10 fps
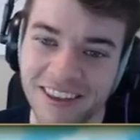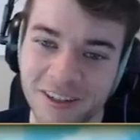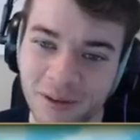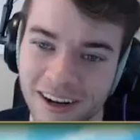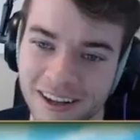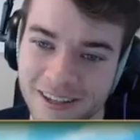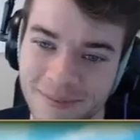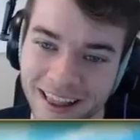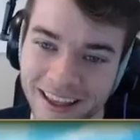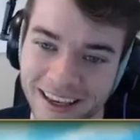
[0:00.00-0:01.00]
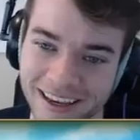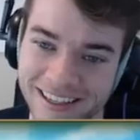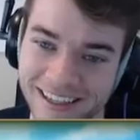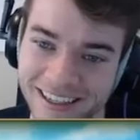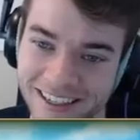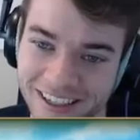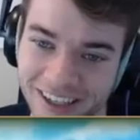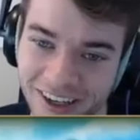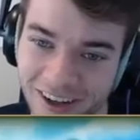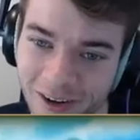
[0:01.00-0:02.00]
the swirl on its belly is its
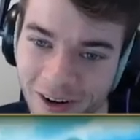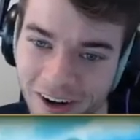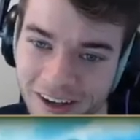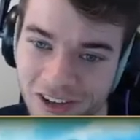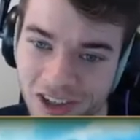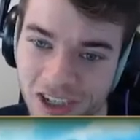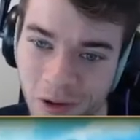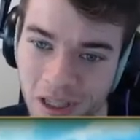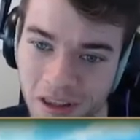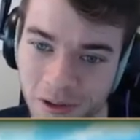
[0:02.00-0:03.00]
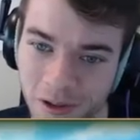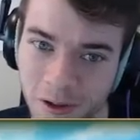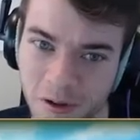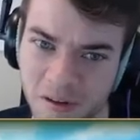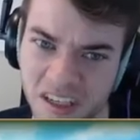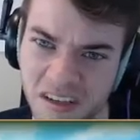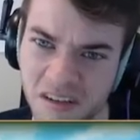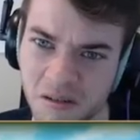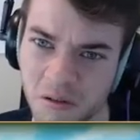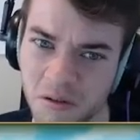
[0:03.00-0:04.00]
internal organs showing through.
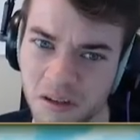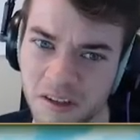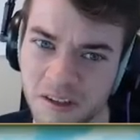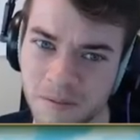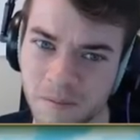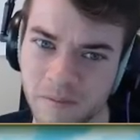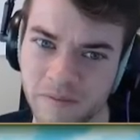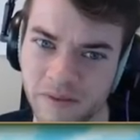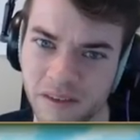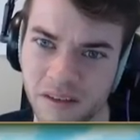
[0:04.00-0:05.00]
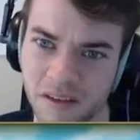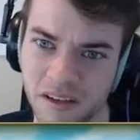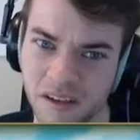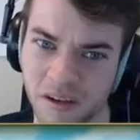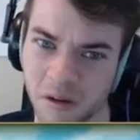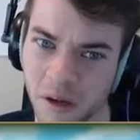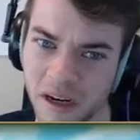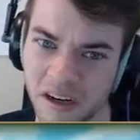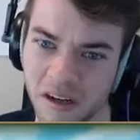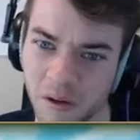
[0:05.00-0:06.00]
Ew. Ew, I
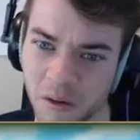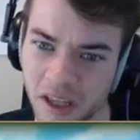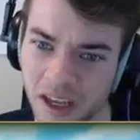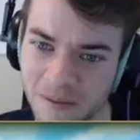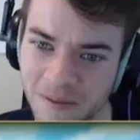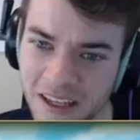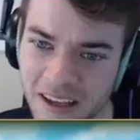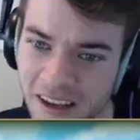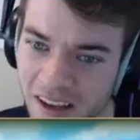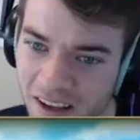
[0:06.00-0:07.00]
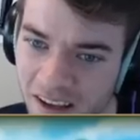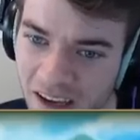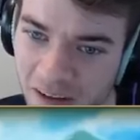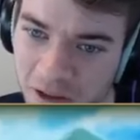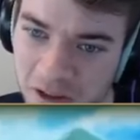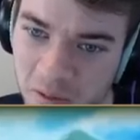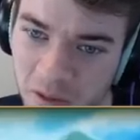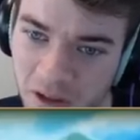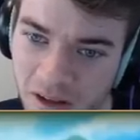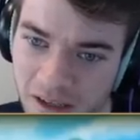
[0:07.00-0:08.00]
didn't know that. If the
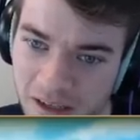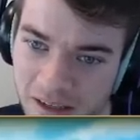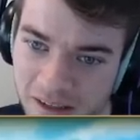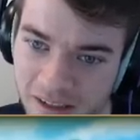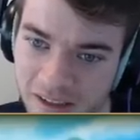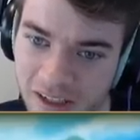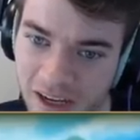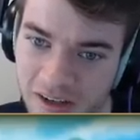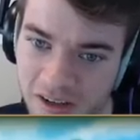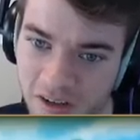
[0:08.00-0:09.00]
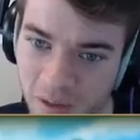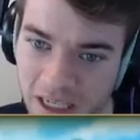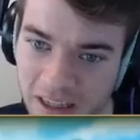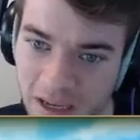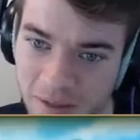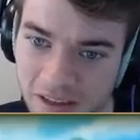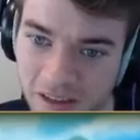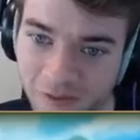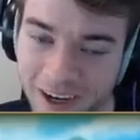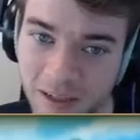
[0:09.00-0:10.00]
swirl is tinged white, that means it's
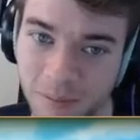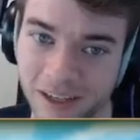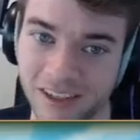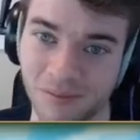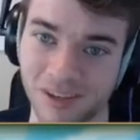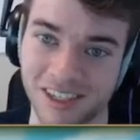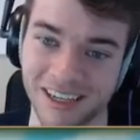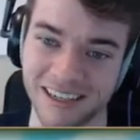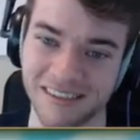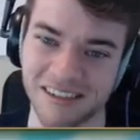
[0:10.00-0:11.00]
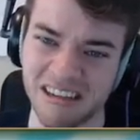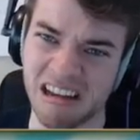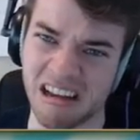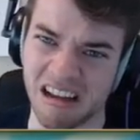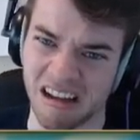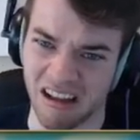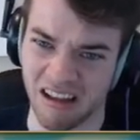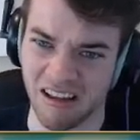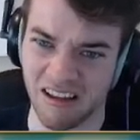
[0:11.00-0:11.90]
affected by some disease. Ugh.